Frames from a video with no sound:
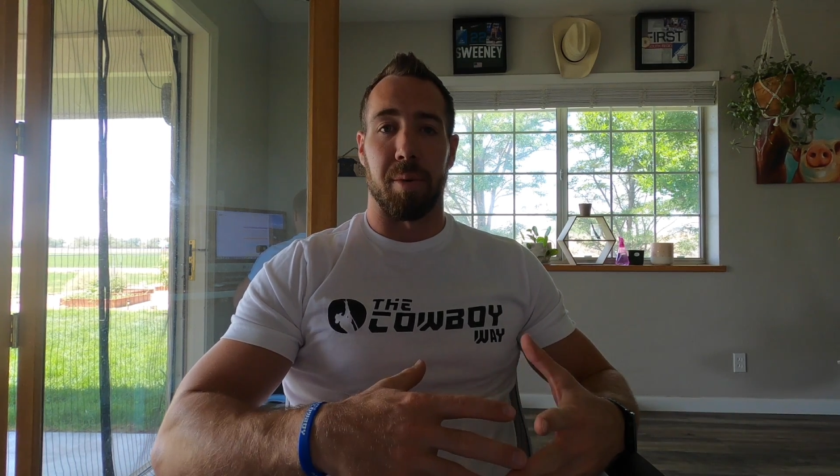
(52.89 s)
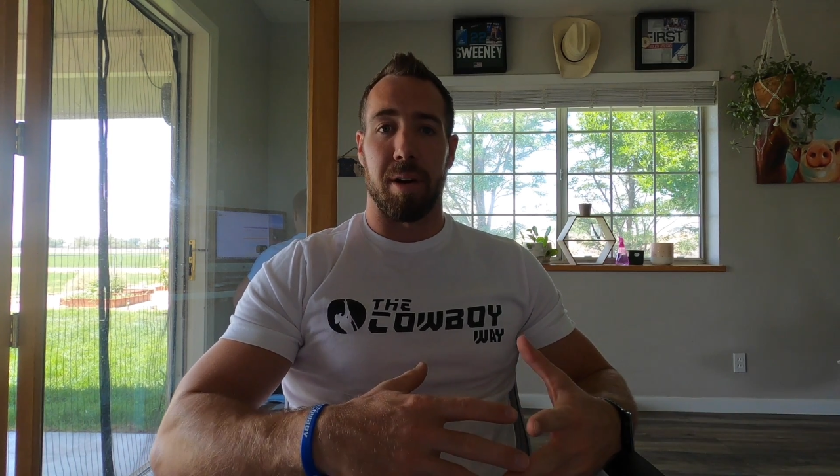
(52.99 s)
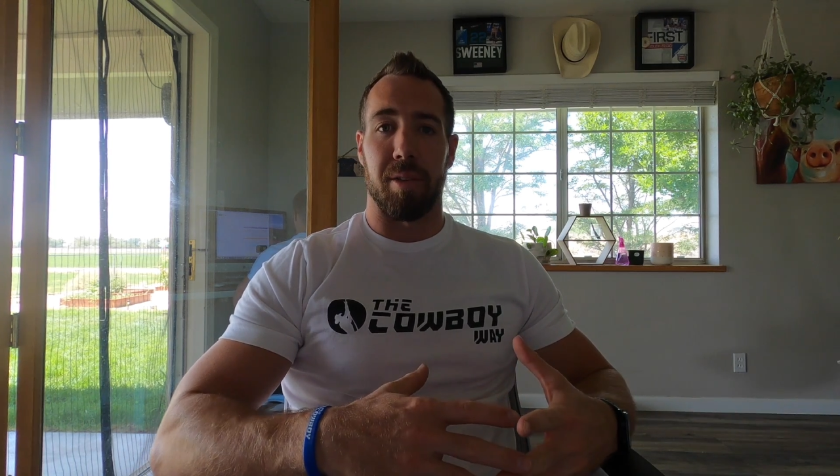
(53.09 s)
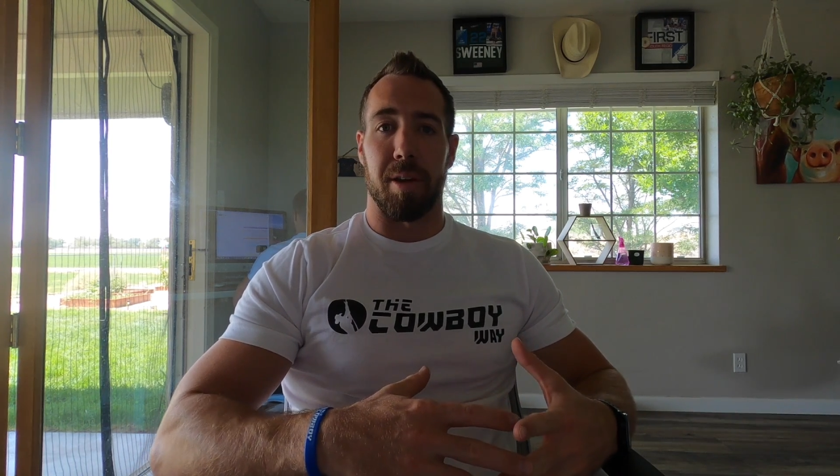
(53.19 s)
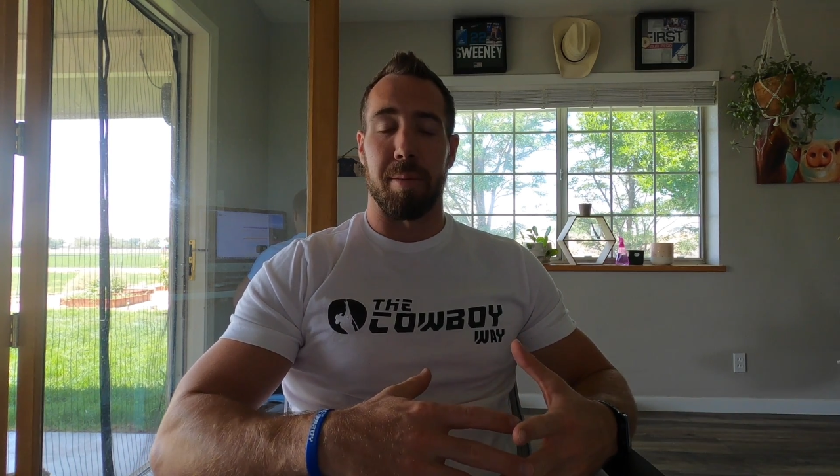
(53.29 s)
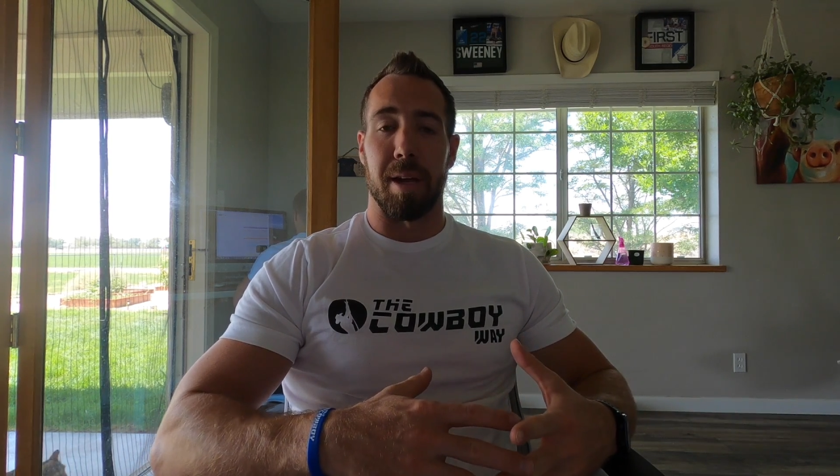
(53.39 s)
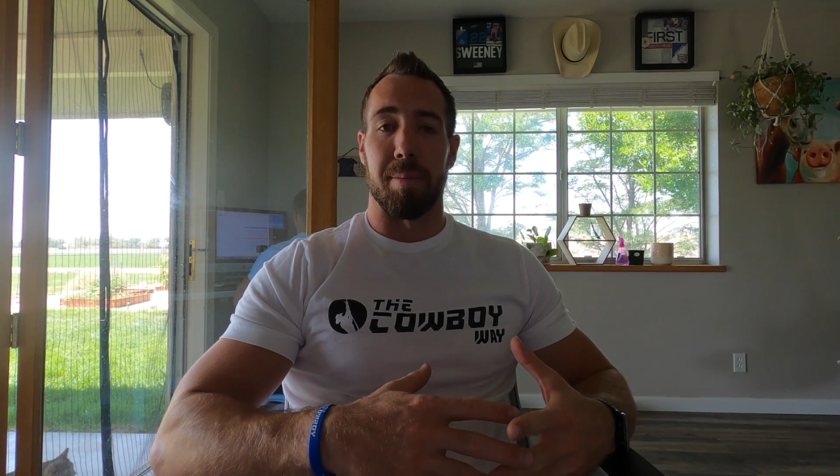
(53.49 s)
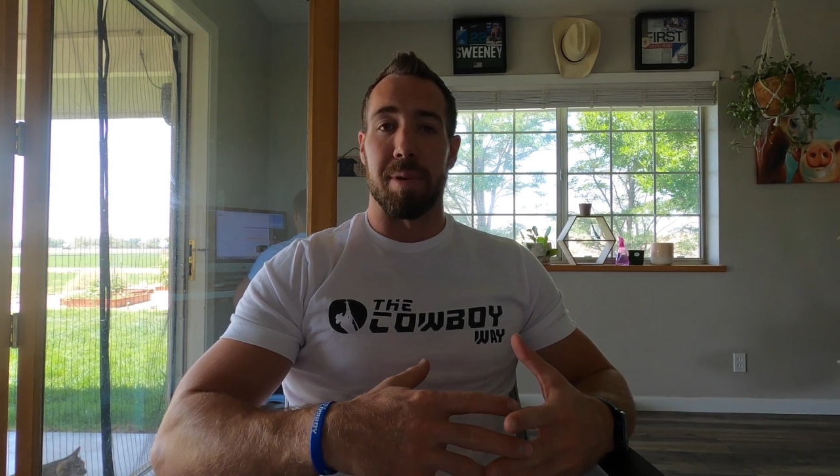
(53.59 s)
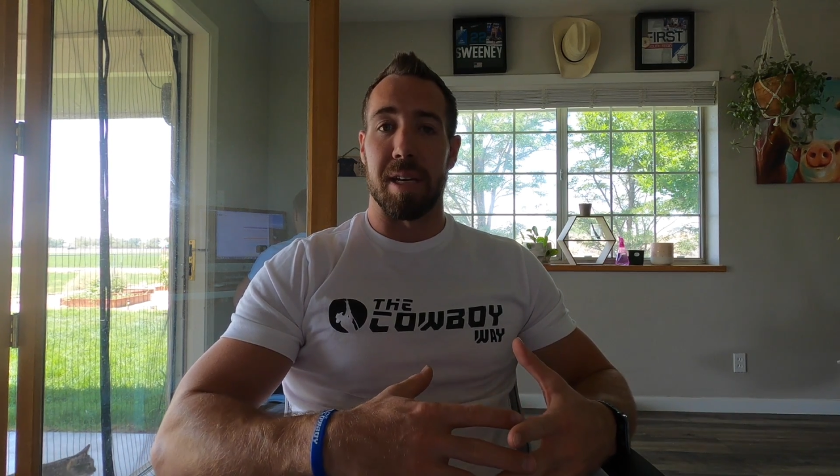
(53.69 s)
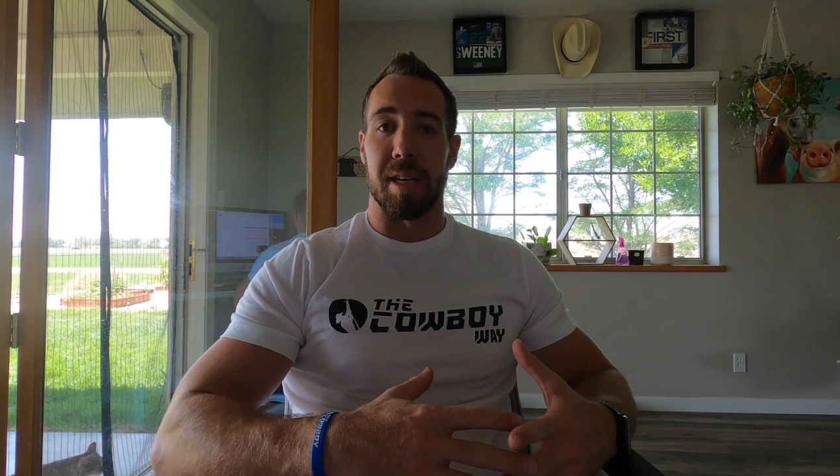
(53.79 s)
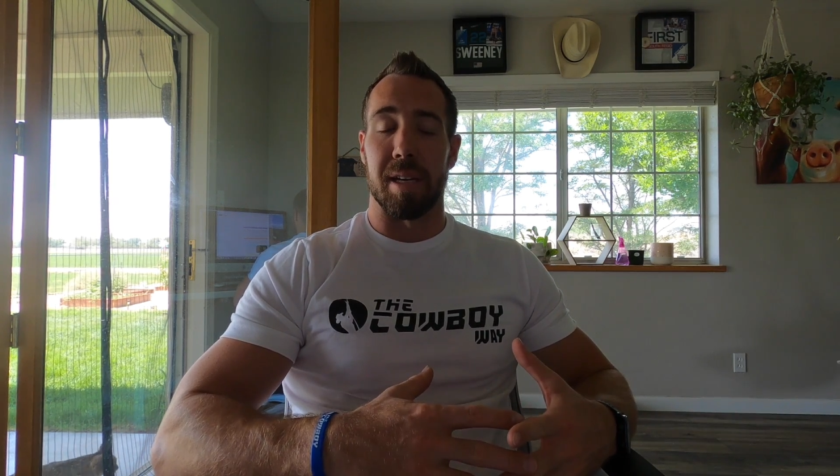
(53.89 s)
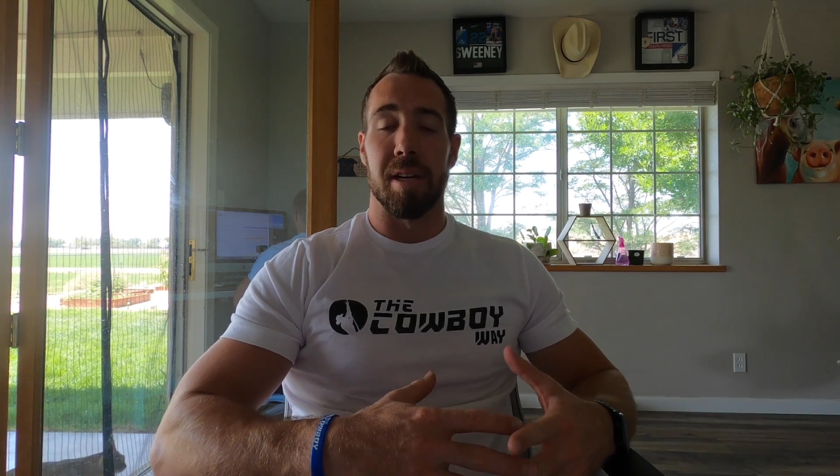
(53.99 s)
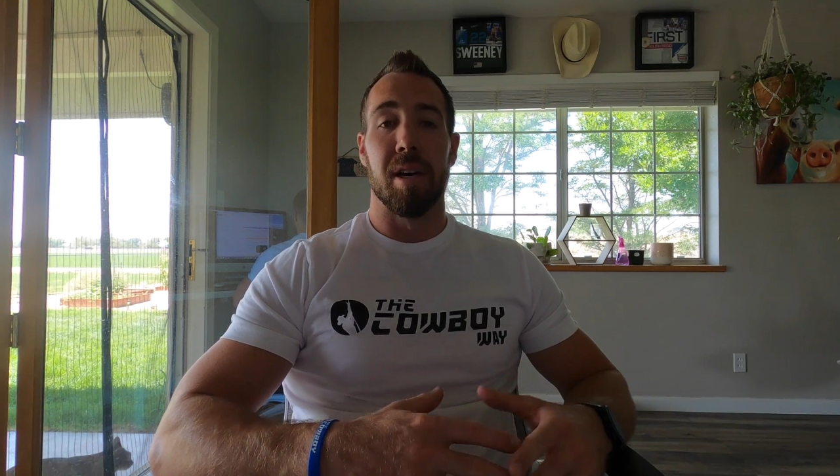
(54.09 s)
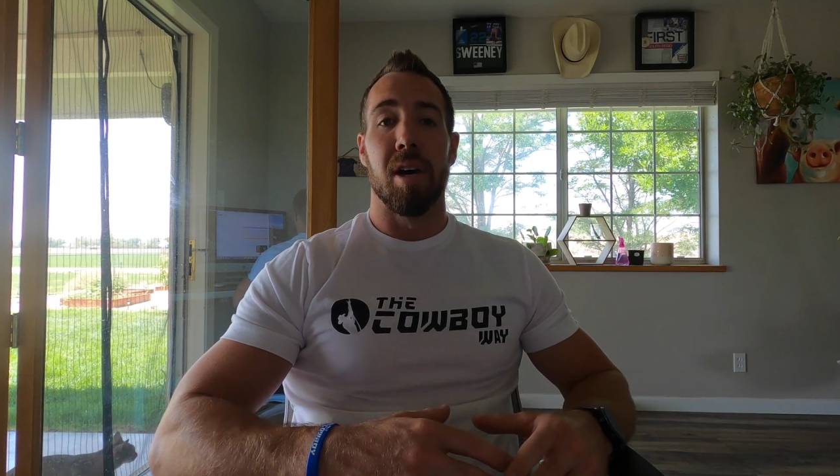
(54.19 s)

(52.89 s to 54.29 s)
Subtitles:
whatever that may be.